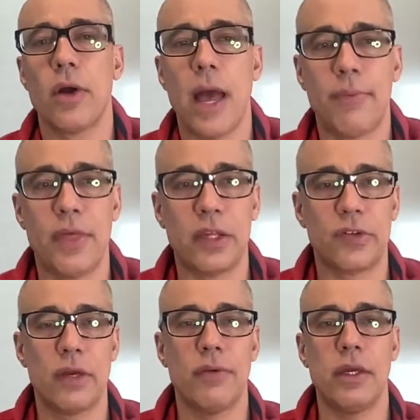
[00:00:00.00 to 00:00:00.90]
Happy
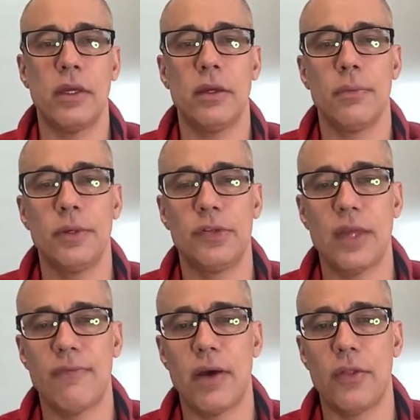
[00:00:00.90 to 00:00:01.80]
Thanksgiving. Be
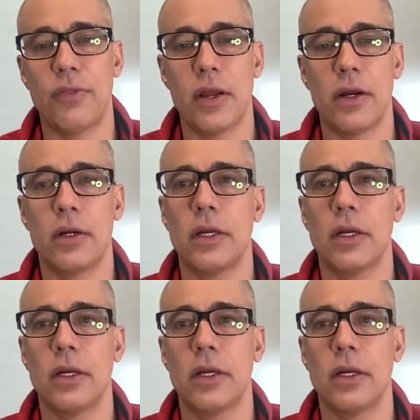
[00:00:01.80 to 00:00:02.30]
safe out there,